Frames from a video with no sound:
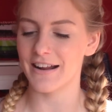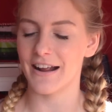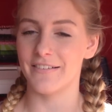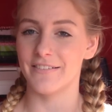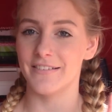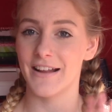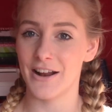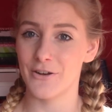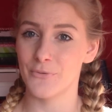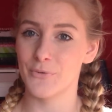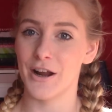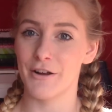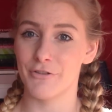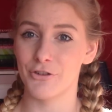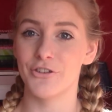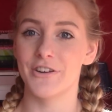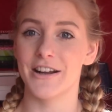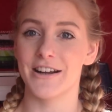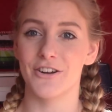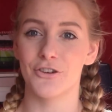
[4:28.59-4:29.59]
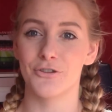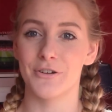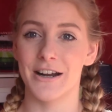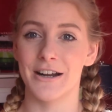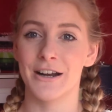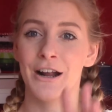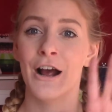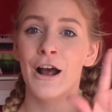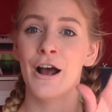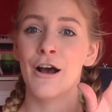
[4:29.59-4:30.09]
And then we have to take the
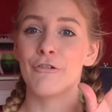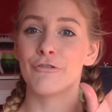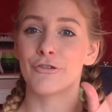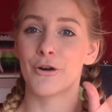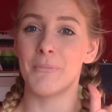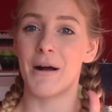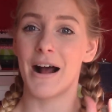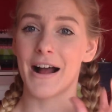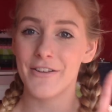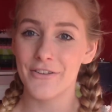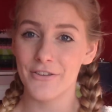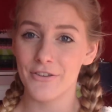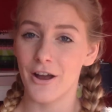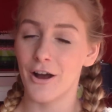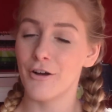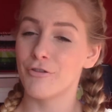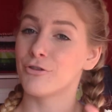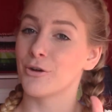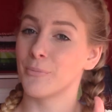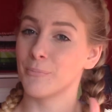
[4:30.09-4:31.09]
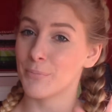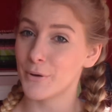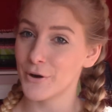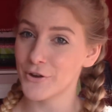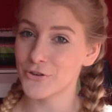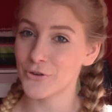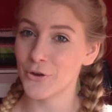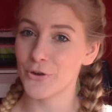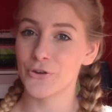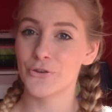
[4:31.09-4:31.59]
train from
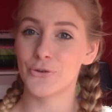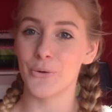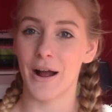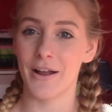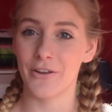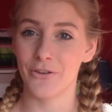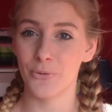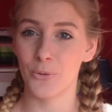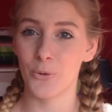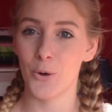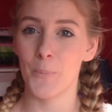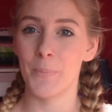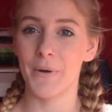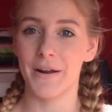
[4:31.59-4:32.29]
Brussels to Antwerp,